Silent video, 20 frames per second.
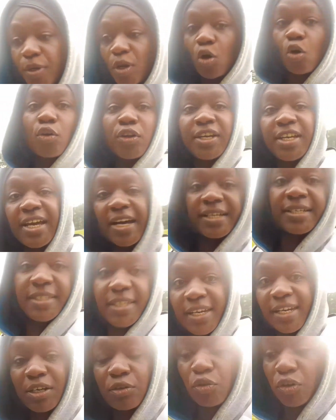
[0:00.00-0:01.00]
only a
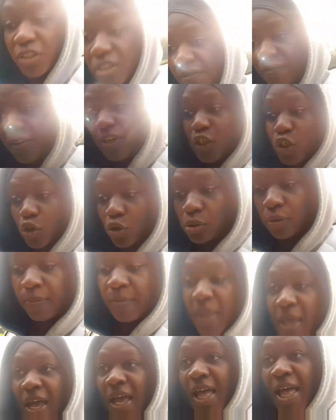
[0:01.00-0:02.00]
ticket reservation.
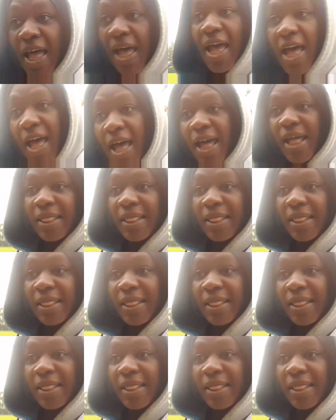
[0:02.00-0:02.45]
And